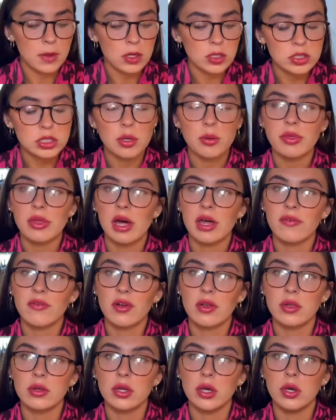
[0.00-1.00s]
So without
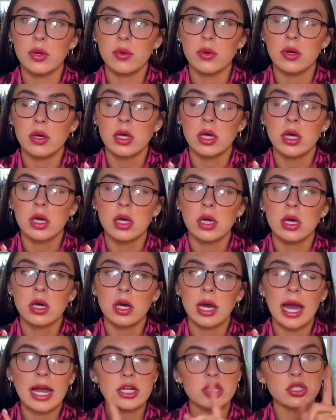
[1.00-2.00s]
further ado,
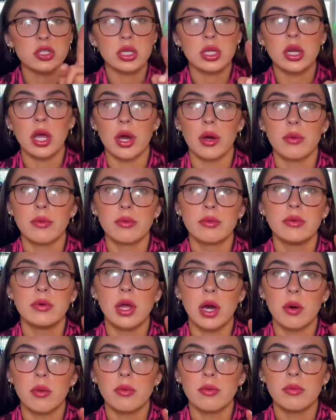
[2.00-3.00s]
actually no,
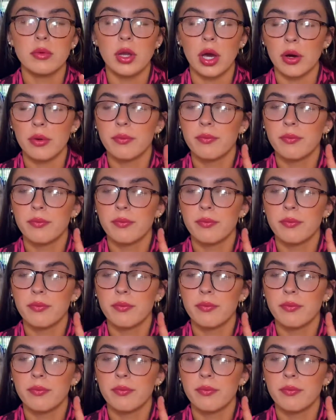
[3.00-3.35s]
no, no.